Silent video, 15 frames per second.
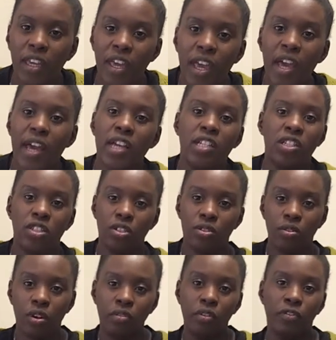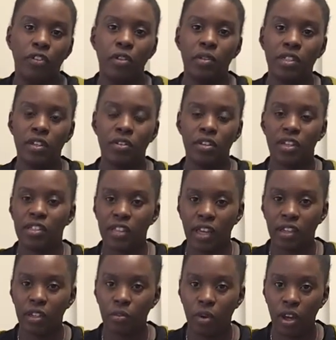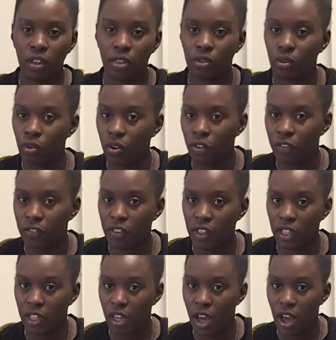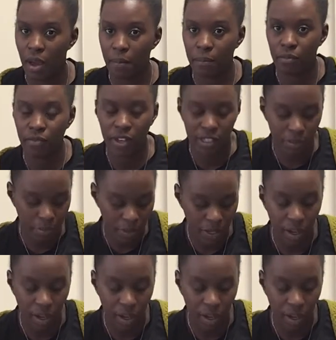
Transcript: it and do a review and tell you exactly what I thought of the recipe.